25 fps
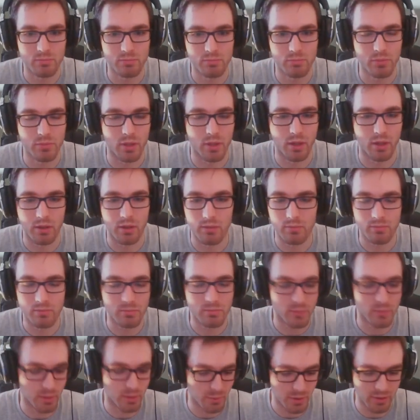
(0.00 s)
Yeah,
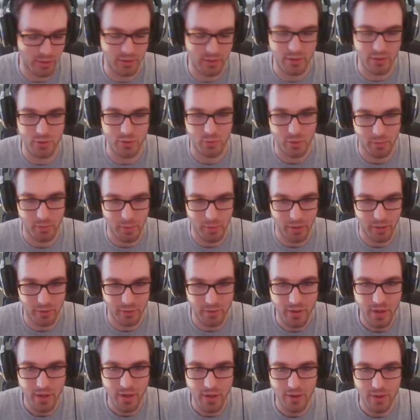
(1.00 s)
I mean, it doesn't really matter,
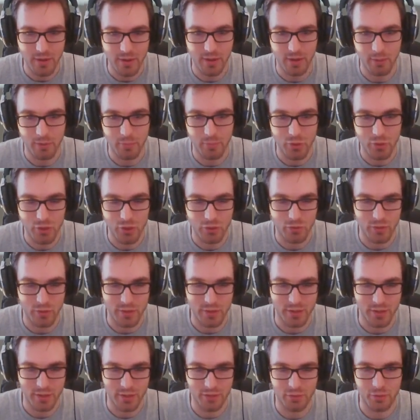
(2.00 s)
but just for the
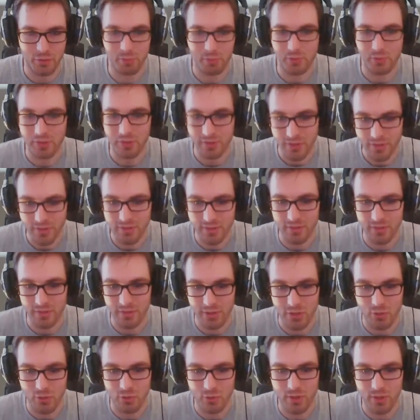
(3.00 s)
sake of completeness,
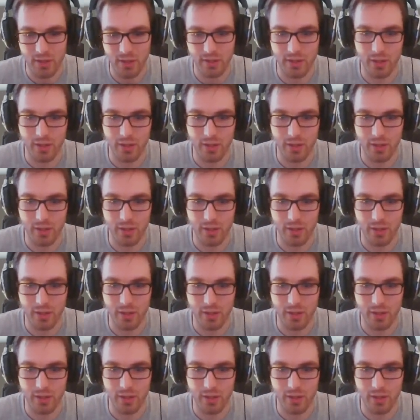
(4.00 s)
let's do that.